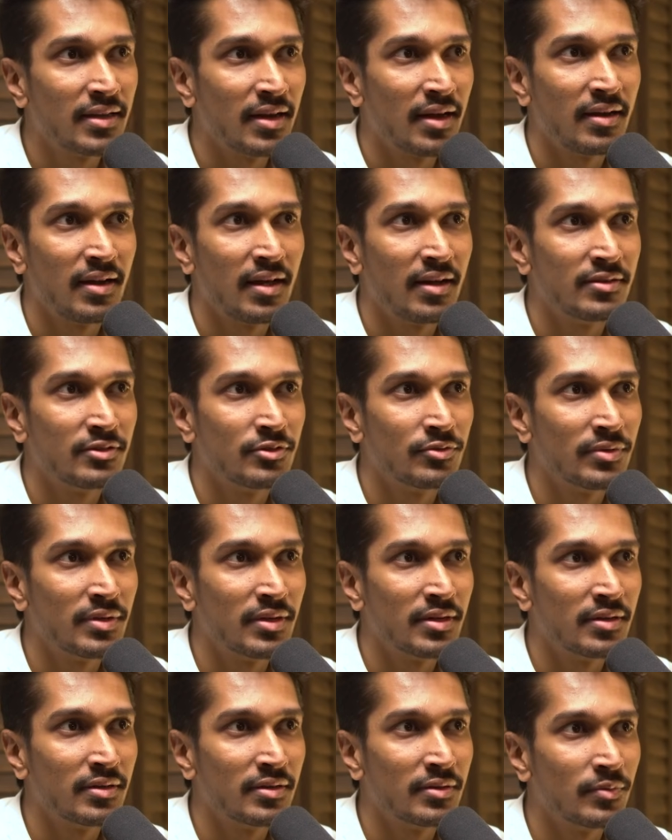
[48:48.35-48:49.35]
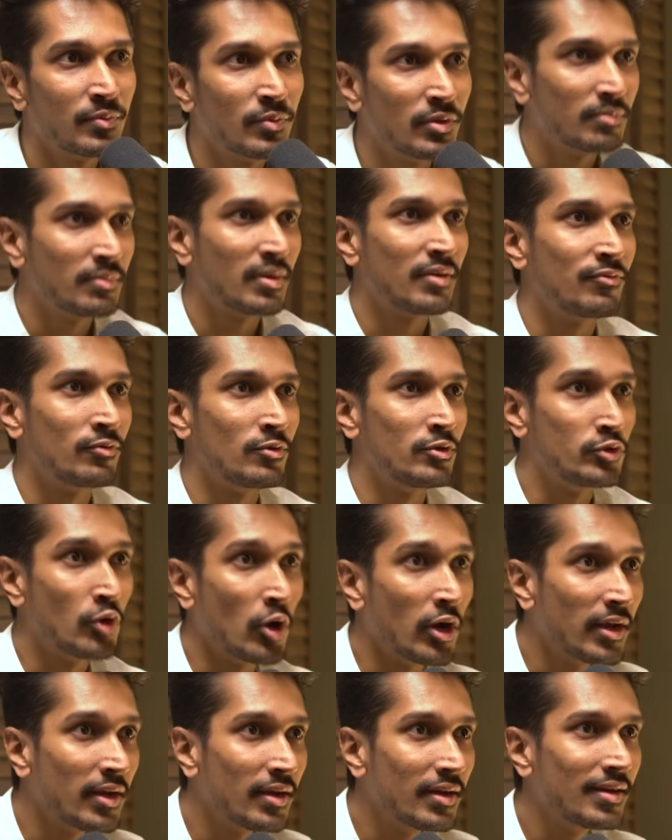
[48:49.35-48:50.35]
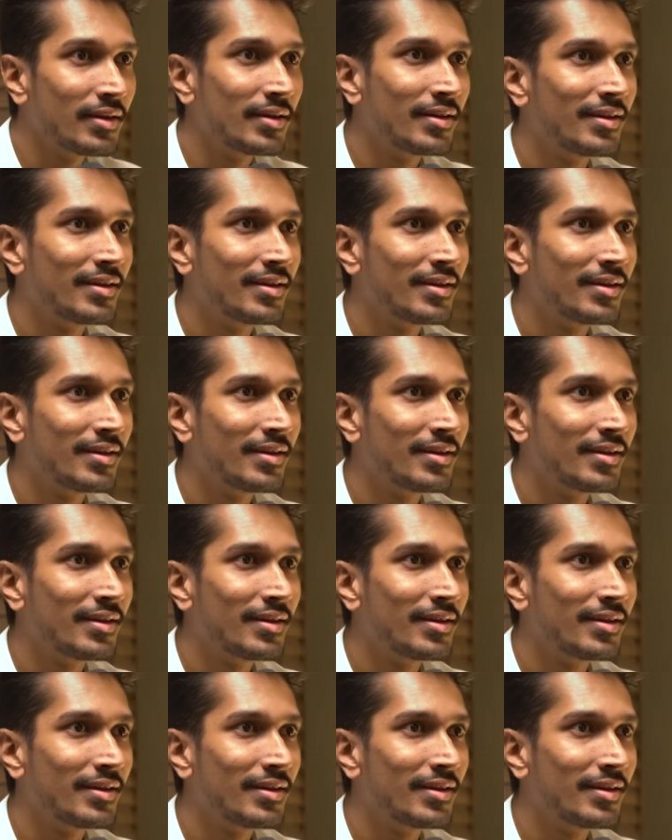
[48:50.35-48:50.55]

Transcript: Can I dance over here with my full joy?